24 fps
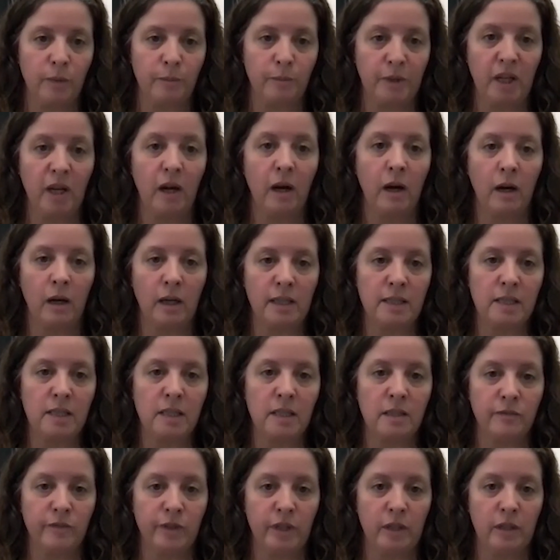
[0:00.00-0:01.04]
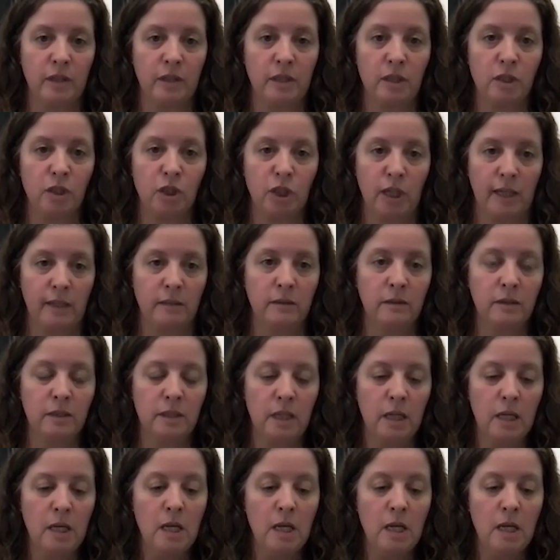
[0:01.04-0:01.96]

the eyes to various channels.